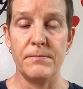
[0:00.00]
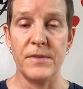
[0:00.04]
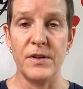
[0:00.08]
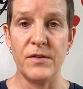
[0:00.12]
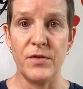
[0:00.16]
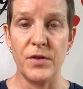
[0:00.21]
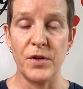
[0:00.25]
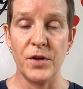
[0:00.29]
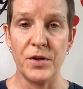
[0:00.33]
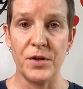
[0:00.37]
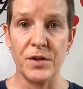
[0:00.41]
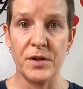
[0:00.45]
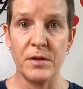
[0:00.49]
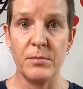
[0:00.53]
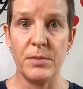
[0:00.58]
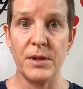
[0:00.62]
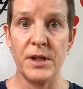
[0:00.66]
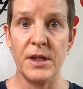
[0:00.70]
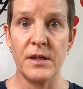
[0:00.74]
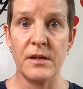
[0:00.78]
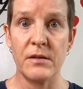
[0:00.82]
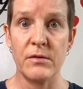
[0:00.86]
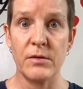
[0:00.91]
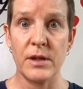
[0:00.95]
if you're going to
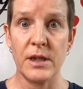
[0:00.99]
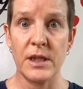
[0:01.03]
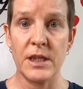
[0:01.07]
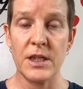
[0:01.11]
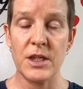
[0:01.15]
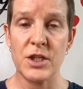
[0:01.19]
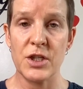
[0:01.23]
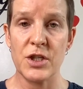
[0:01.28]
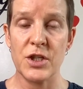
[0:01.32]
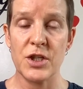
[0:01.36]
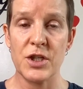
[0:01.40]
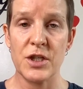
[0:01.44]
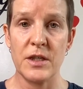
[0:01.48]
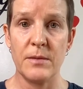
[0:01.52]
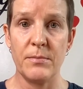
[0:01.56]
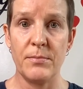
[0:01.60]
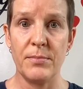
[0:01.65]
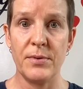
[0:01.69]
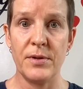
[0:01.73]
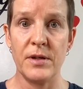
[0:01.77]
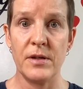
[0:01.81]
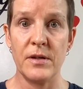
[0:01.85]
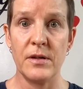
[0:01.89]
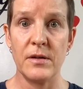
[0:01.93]
be in a
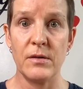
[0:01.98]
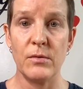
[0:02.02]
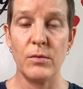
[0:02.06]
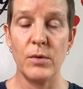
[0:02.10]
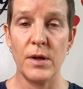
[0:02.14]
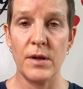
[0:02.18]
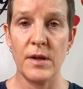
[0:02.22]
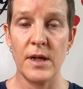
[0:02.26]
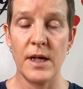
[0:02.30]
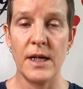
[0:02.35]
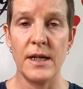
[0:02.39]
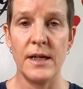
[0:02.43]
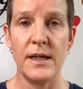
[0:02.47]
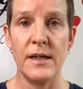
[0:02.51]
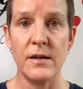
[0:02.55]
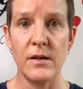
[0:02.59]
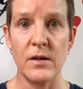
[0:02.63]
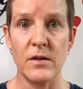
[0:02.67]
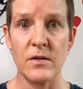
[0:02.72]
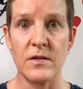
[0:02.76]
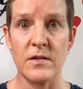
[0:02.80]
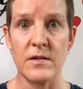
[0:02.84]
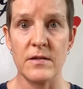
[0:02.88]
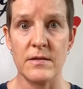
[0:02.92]
relationship with any
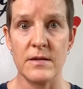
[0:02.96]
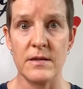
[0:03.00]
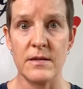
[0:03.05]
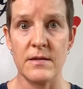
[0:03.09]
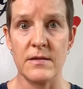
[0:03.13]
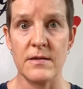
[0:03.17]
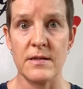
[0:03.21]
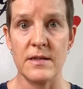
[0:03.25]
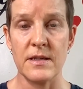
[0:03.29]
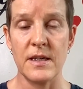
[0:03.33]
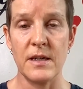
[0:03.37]
narcissist.